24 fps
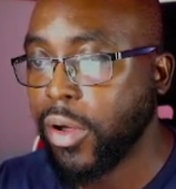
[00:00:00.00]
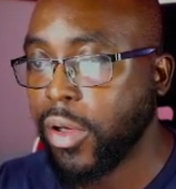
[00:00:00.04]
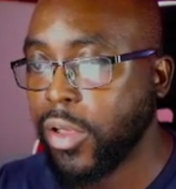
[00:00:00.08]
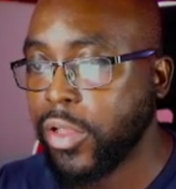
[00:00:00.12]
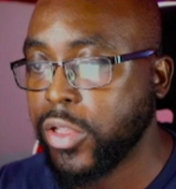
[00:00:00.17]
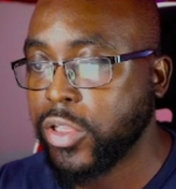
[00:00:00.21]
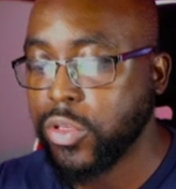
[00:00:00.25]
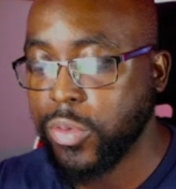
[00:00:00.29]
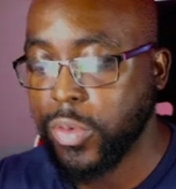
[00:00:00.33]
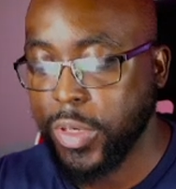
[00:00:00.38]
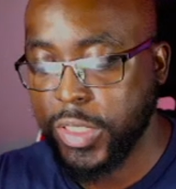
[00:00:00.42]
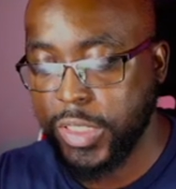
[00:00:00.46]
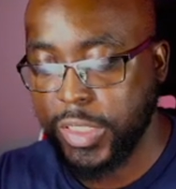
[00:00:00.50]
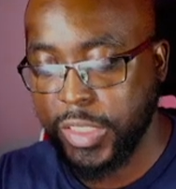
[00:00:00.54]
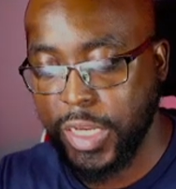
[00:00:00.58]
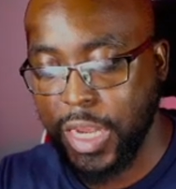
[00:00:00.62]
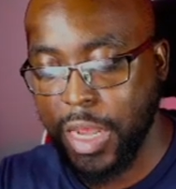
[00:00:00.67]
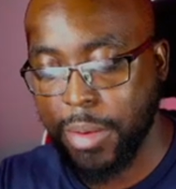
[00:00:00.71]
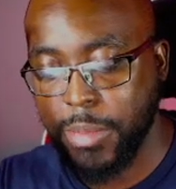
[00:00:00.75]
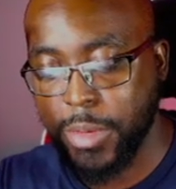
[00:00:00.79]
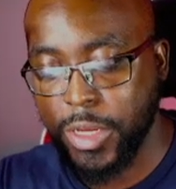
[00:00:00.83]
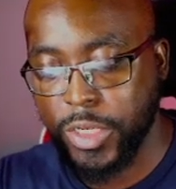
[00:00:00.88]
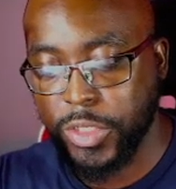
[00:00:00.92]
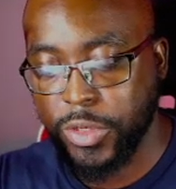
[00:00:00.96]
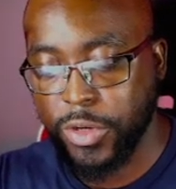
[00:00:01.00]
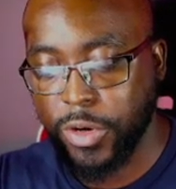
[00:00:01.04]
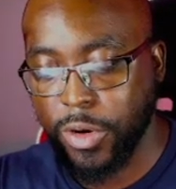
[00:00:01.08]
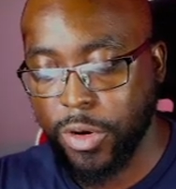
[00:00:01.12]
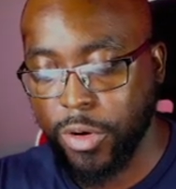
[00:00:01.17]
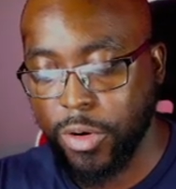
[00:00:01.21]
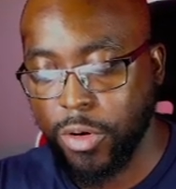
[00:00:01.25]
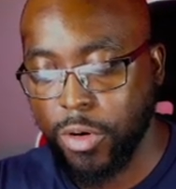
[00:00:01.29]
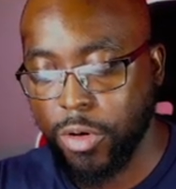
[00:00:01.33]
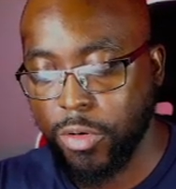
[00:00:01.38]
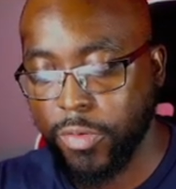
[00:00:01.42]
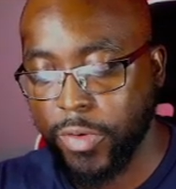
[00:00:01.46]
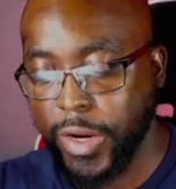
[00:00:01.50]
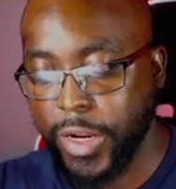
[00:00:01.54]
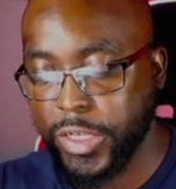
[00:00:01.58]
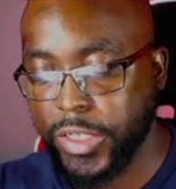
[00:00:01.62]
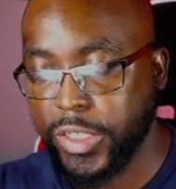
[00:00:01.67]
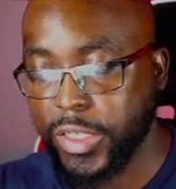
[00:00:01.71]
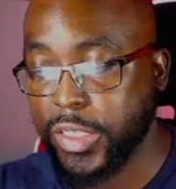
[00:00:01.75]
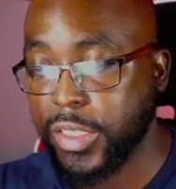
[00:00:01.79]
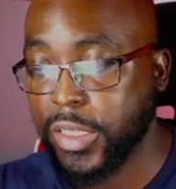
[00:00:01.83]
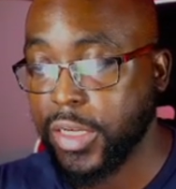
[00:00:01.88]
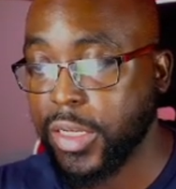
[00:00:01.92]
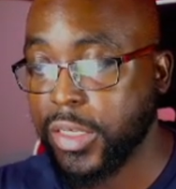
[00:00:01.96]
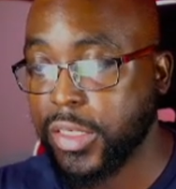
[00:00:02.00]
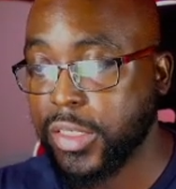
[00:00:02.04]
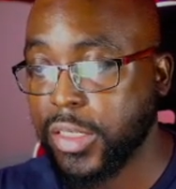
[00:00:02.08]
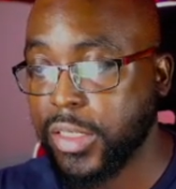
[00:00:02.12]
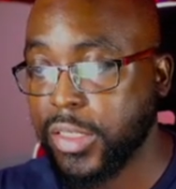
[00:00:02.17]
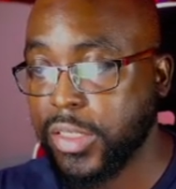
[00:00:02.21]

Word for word: to establish their own righteousness.